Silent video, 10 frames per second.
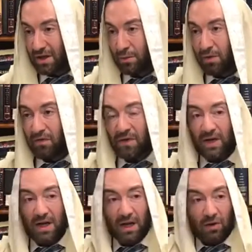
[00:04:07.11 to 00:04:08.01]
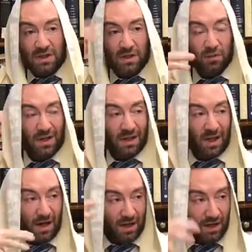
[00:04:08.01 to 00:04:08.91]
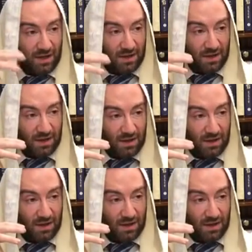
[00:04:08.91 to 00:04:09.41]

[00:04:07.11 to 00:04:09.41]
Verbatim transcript: we're filling ourselves with the darkness.